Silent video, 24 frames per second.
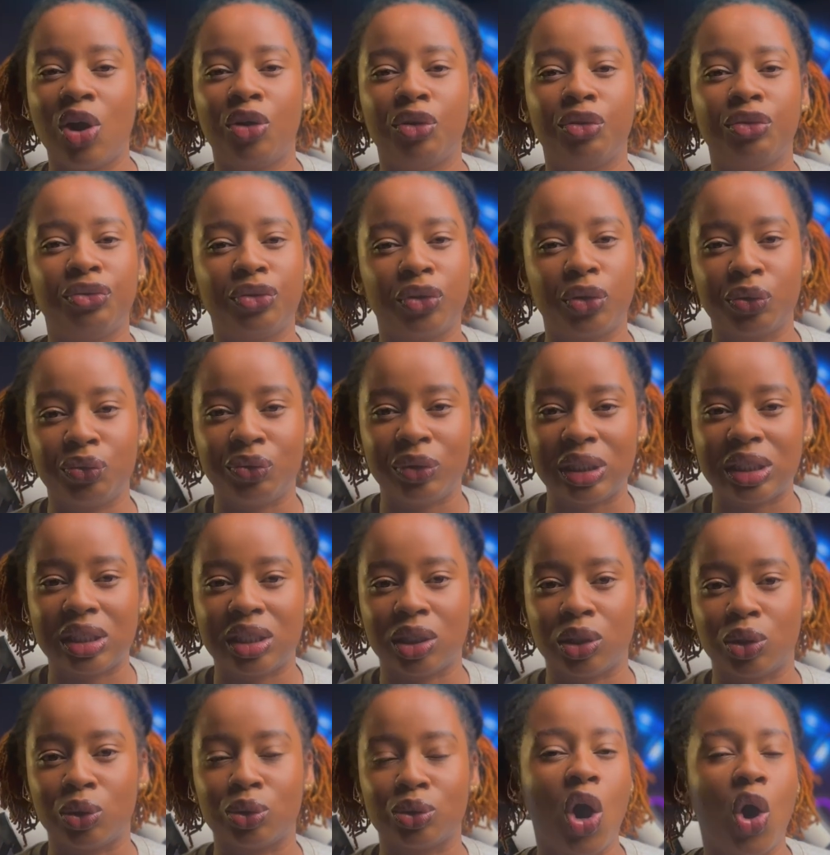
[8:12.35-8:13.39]
phone
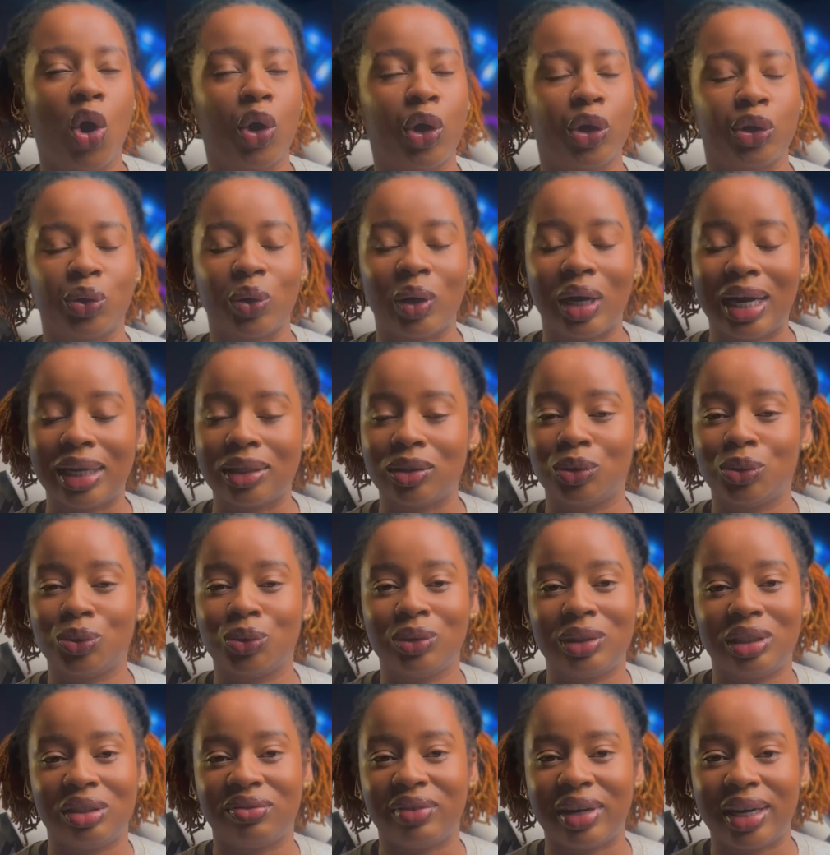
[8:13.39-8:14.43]
retails, or you handle
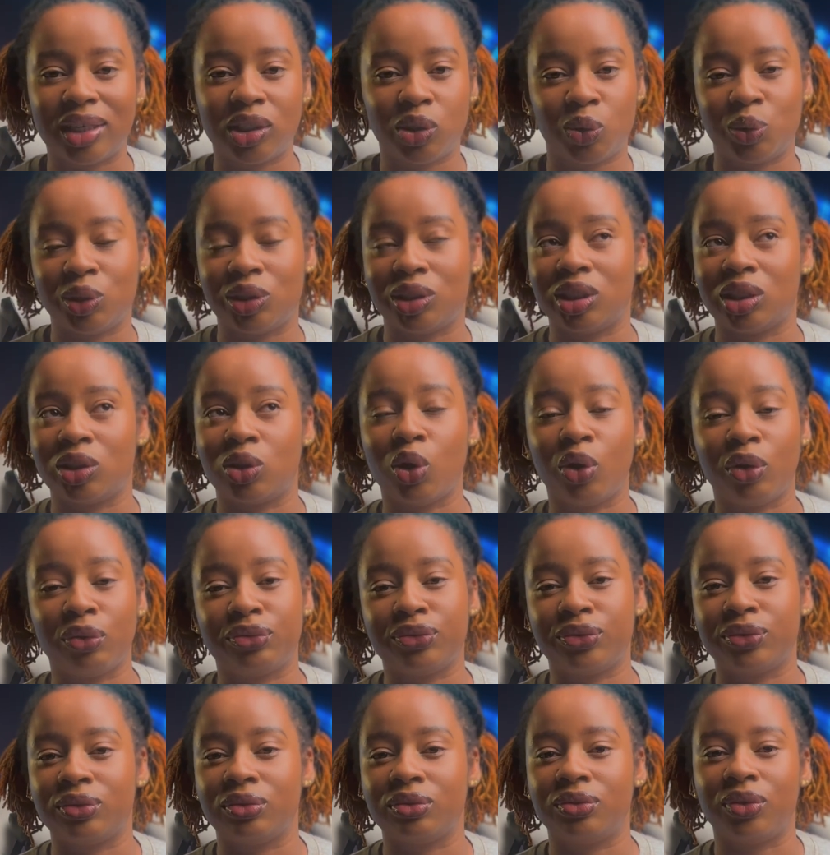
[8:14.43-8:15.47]
device switching or
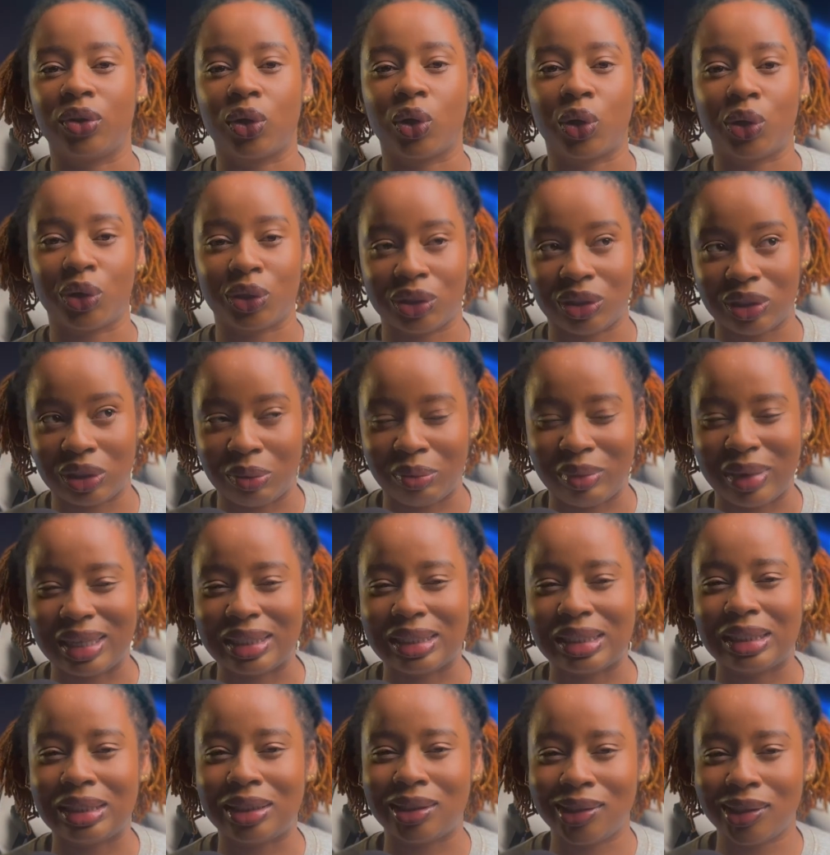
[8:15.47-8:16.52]
phone for
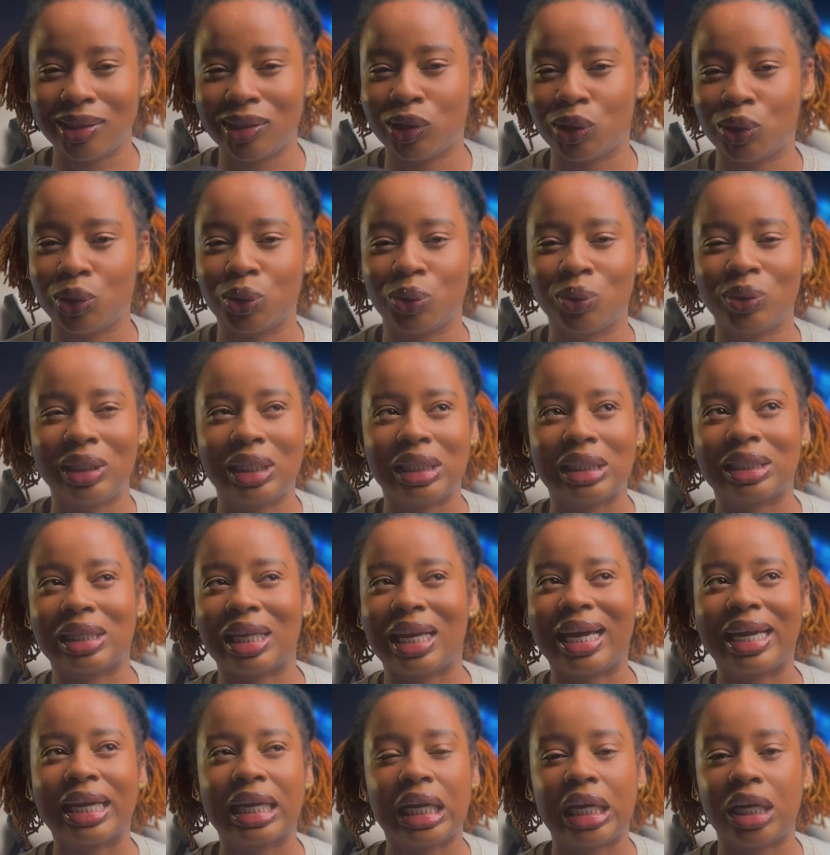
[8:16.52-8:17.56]
customers, this tool is
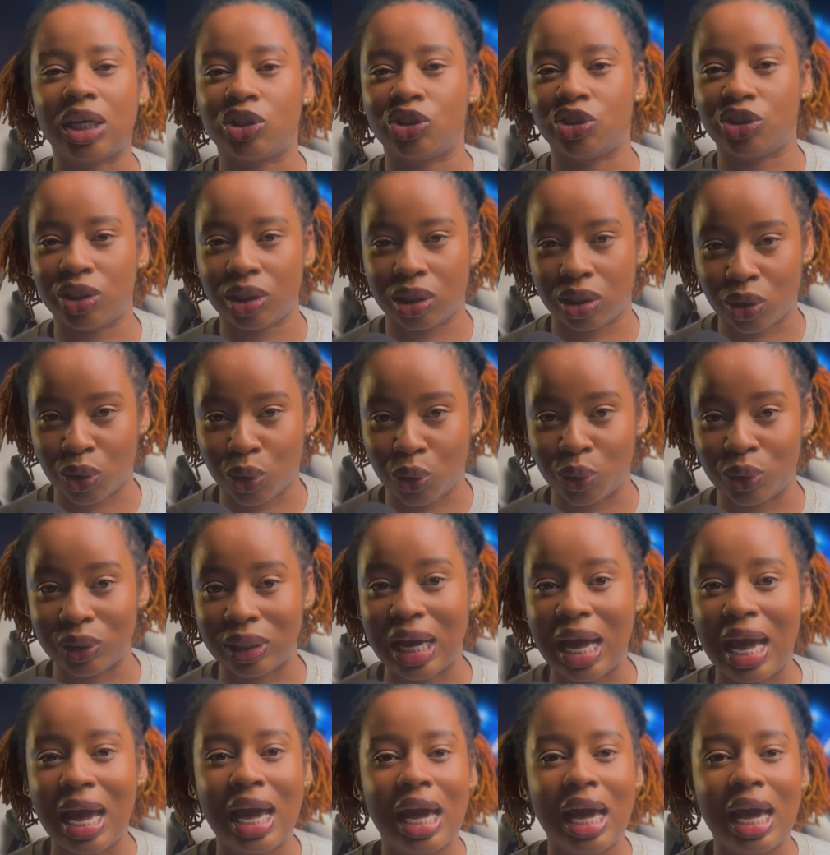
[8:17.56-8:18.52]
like a cheat code